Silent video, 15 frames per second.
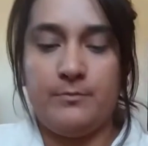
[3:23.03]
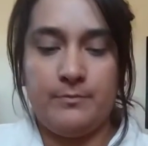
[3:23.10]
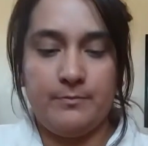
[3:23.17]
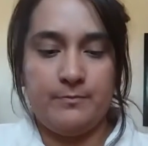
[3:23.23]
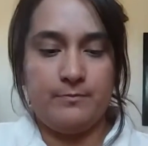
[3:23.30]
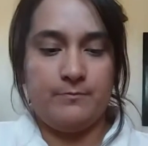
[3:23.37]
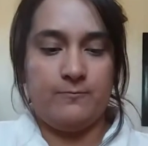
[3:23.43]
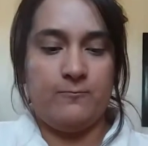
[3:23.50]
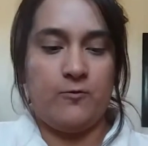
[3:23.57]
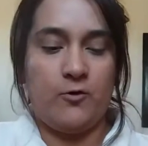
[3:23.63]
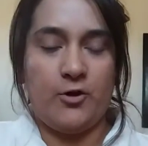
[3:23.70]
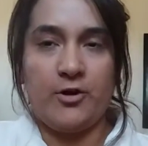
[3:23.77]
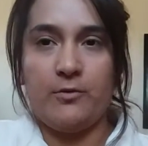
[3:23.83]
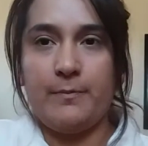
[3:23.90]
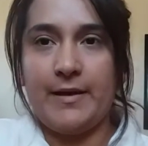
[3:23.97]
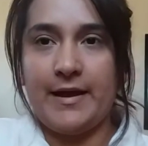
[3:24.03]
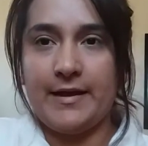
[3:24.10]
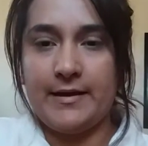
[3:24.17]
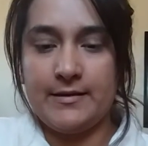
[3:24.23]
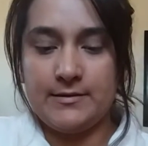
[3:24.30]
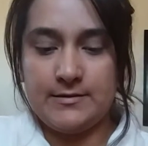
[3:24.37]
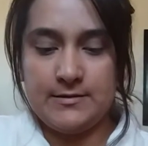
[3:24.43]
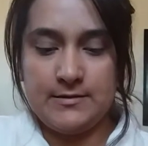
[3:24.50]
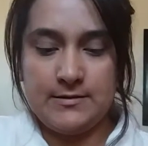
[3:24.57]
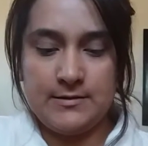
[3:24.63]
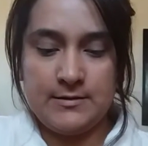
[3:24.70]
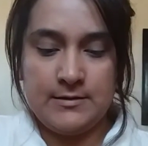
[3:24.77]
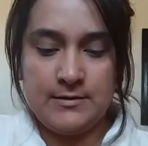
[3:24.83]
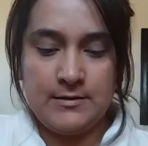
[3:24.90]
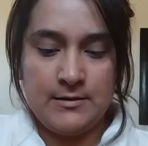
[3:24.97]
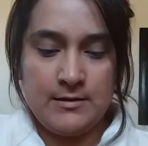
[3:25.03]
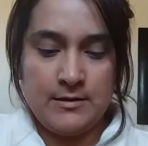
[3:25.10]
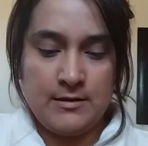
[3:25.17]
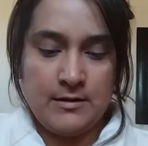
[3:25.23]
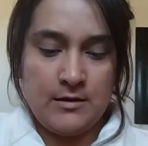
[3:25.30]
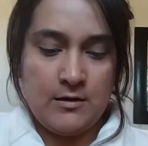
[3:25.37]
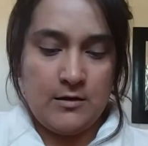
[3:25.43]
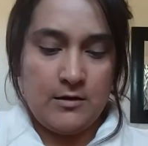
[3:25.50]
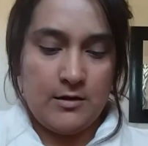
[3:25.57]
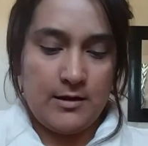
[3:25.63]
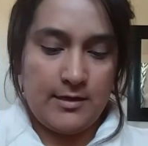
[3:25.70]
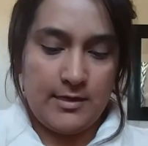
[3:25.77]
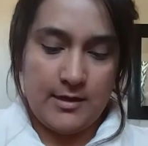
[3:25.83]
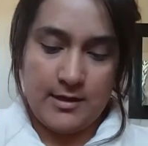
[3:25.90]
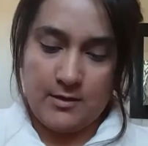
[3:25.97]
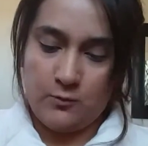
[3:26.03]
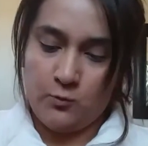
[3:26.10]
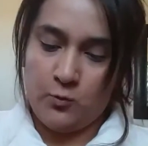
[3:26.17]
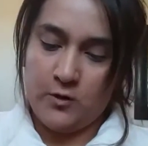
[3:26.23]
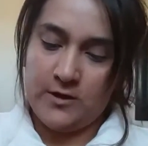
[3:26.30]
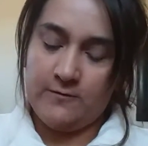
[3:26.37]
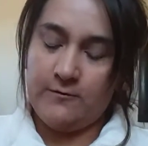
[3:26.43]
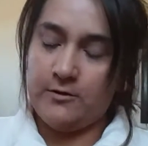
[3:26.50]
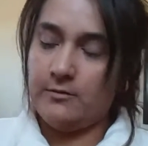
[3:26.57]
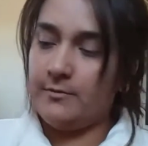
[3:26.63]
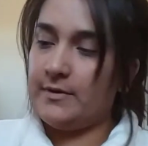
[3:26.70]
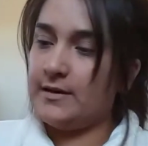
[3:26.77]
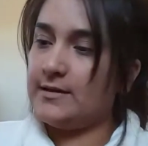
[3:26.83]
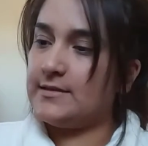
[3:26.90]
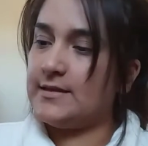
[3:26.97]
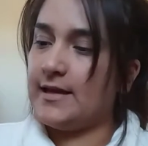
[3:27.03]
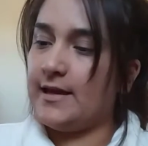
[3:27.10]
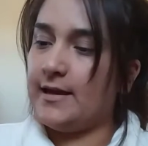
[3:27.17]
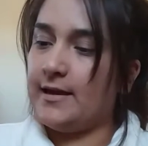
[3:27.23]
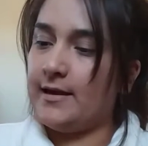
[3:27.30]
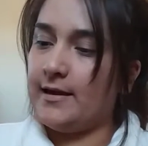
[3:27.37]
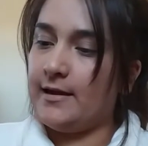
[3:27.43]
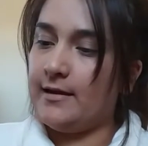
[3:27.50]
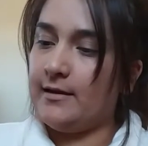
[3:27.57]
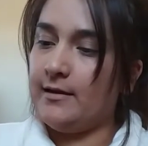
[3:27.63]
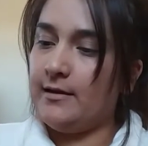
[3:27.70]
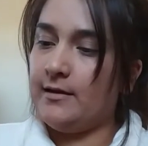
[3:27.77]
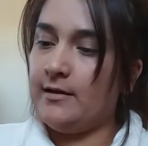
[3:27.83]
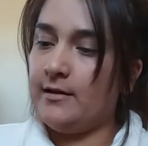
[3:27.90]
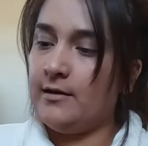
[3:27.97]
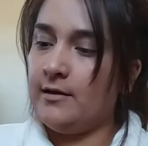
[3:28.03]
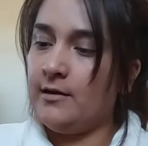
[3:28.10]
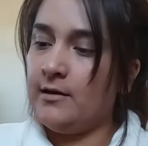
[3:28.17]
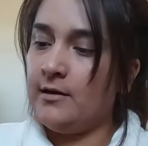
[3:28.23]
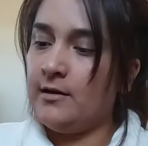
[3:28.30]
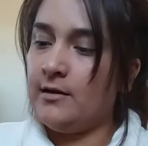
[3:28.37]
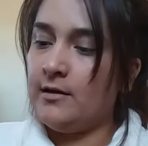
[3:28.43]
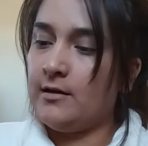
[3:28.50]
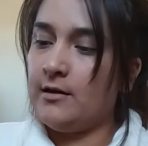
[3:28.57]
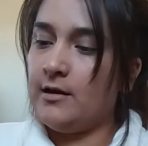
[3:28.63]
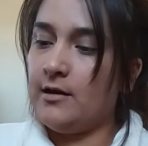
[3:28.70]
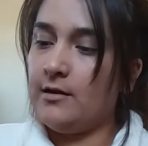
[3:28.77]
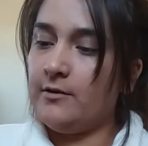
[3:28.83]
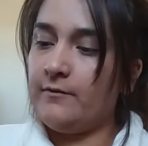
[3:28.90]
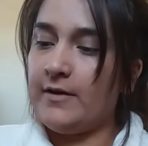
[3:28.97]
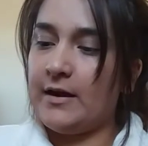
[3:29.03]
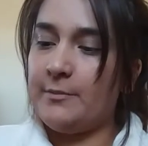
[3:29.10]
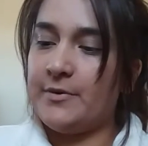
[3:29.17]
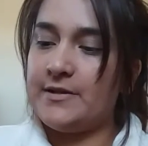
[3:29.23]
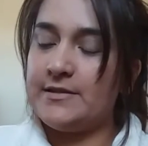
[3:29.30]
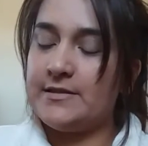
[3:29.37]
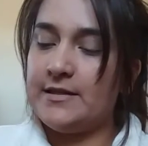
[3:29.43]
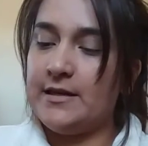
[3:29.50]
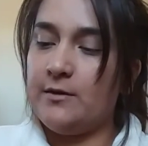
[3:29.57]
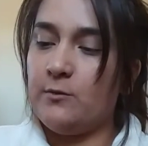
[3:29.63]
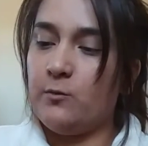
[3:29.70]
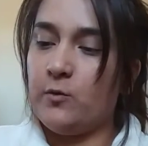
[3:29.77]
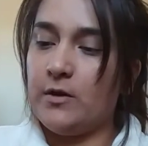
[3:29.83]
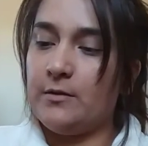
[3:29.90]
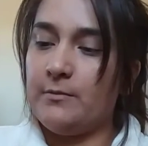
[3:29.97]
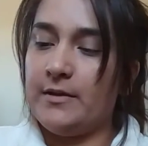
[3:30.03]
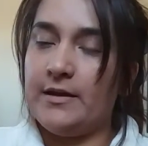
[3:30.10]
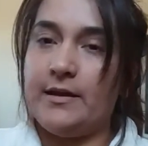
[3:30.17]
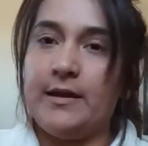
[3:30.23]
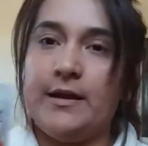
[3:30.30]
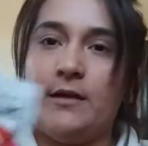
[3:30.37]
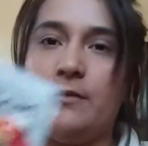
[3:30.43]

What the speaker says: foil packets. And then one of them is a Color Vibrancy 1 minute